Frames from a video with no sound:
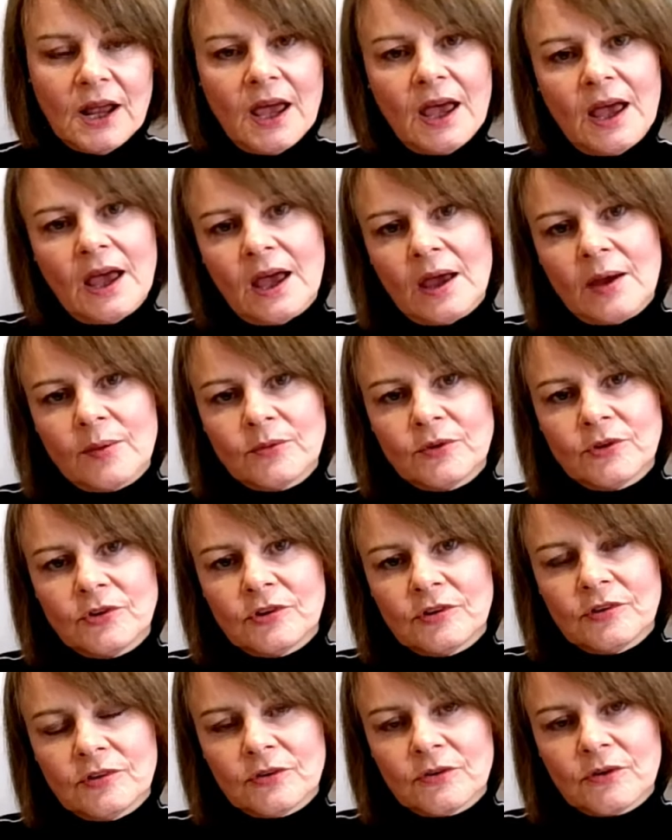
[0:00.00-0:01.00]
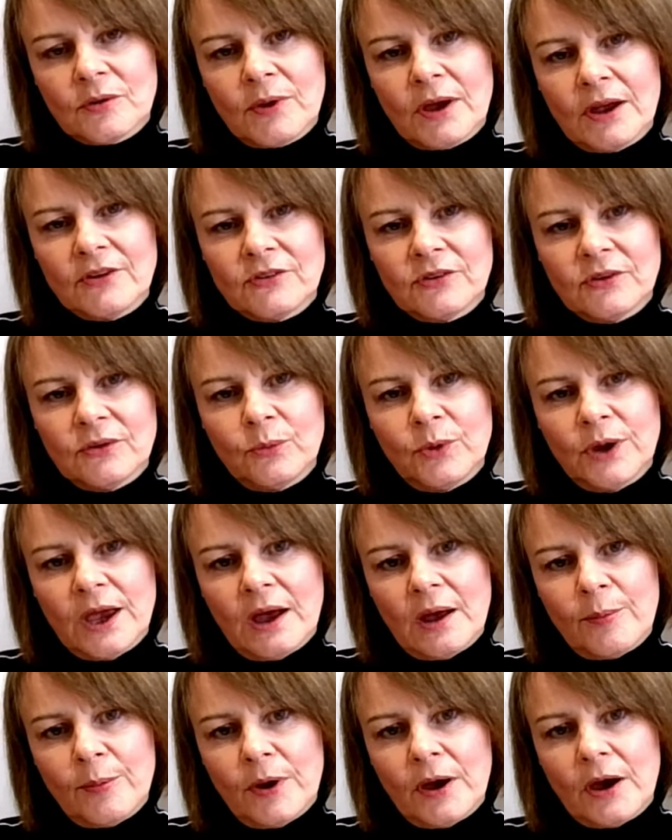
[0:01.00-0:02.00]
um, just to remind you, we
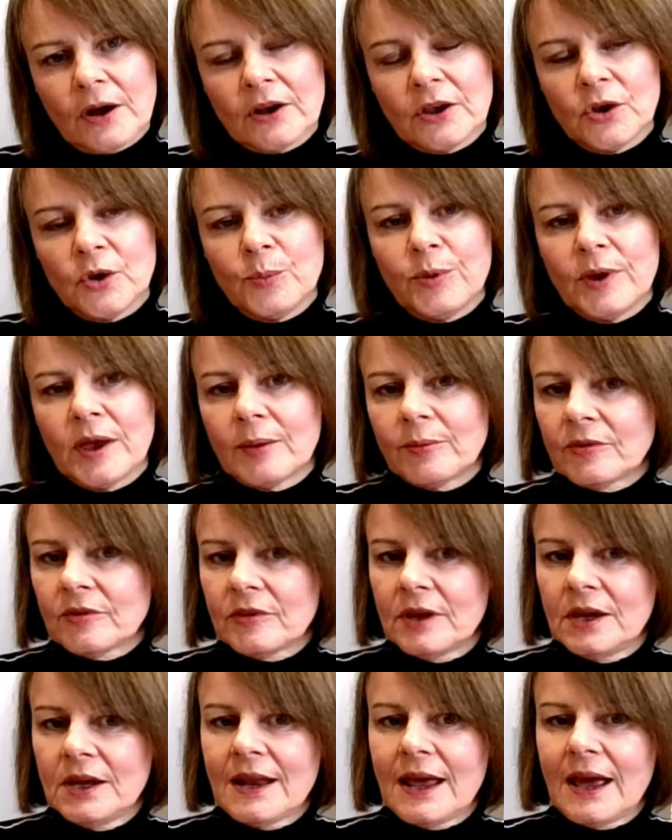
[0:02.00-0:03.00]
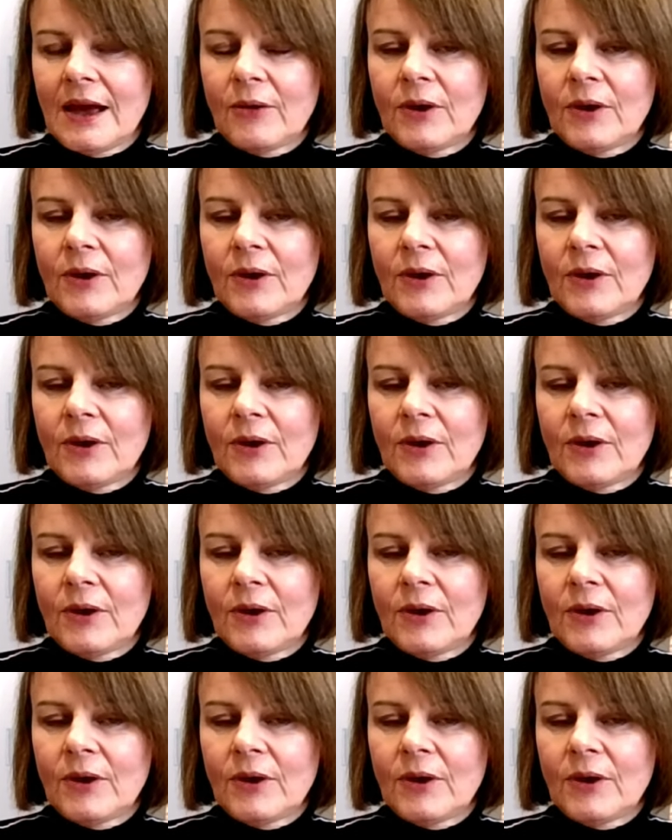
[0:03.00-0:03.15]
are part of UPMC now,